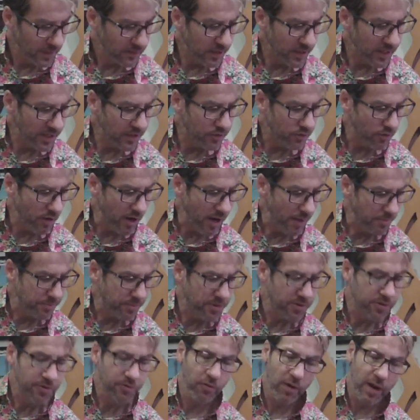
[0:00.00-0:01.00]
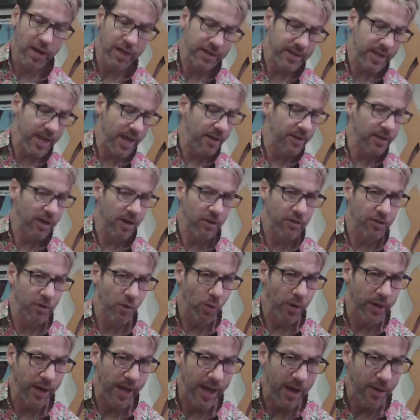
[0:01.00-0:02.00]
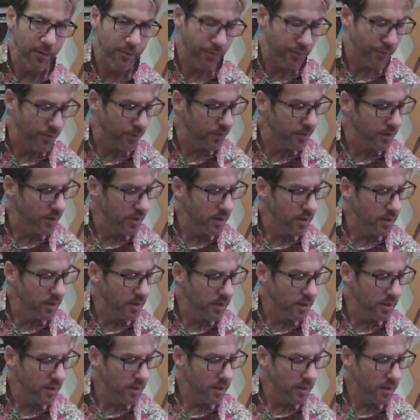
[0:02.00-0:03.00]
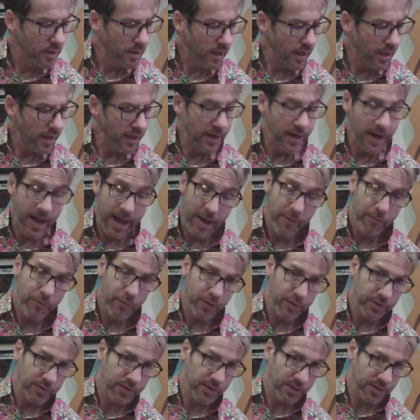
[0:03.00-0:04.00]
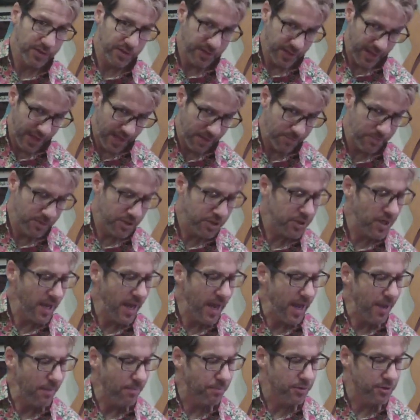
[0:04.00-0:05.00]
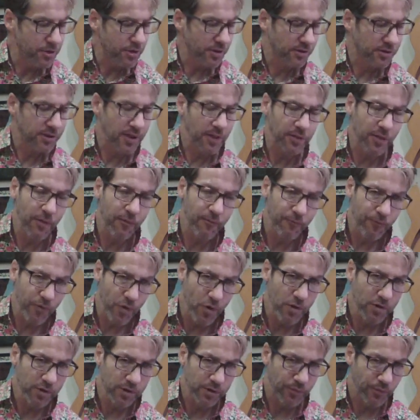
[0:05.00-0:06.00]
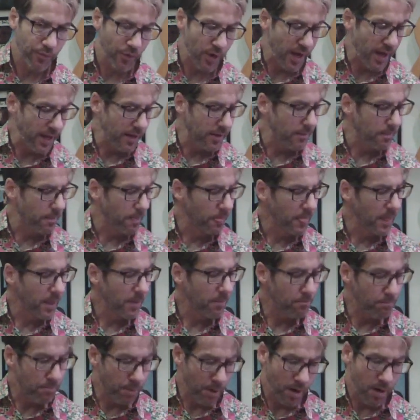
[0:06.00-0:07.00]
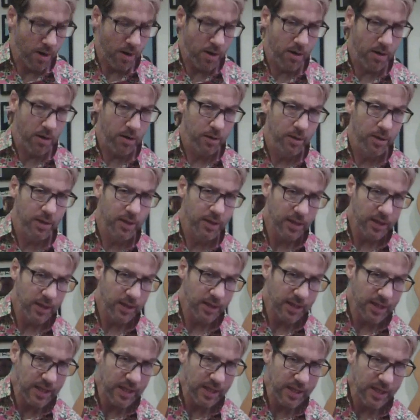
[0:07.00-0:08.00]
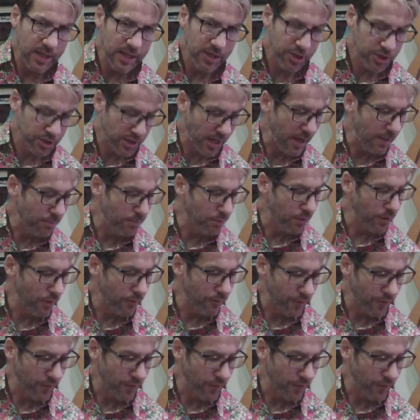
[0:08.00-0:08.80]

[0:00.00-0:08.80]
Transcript: he drops straight down here to an F. And an F is the same shape, just at the 1st fret. Bar, E shape with your